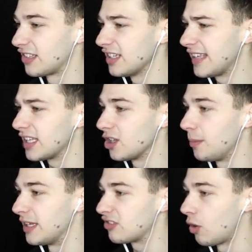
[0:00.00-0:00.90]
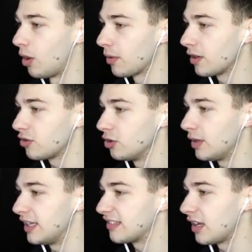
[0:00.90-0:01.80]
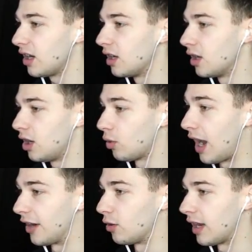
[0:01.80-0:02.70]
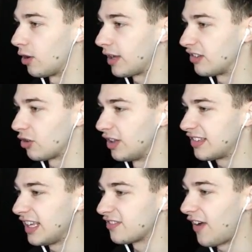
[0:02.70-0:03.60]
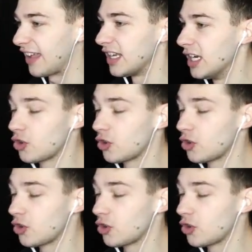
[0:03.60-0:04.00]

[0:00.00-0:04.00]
gonna take a little bit. So, what we're gonna do is, uh, oh, God, oh, God, okay, so this thing is fast.